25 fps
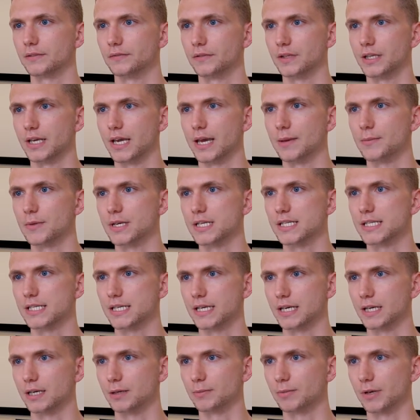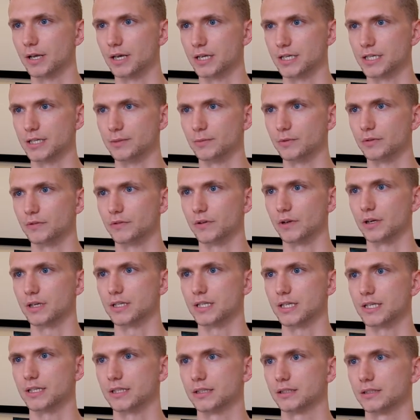for the MSc in Applied
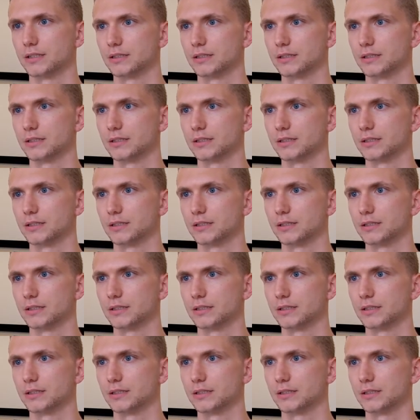Geomorphology.